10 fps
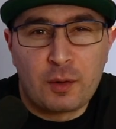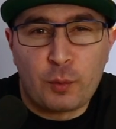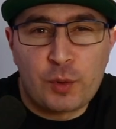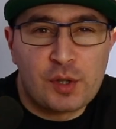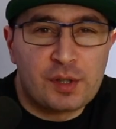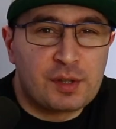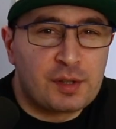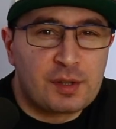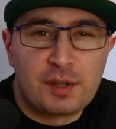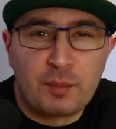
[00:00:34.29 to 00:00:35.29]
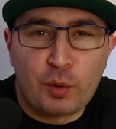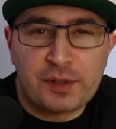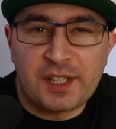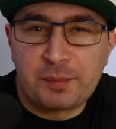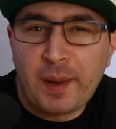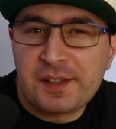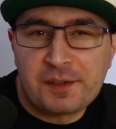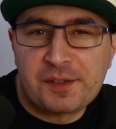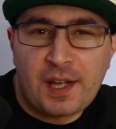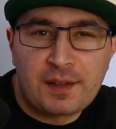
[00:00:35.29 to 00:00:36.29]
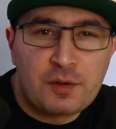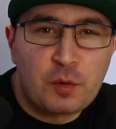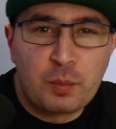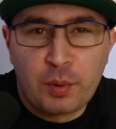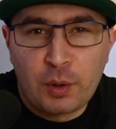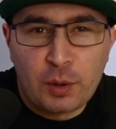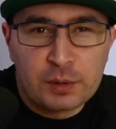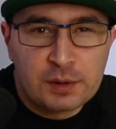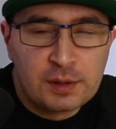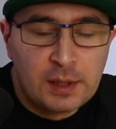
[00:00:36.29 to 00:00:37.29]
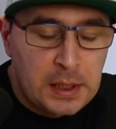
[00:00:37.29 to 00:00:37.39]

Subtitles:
which is the most expensive stand that you bought.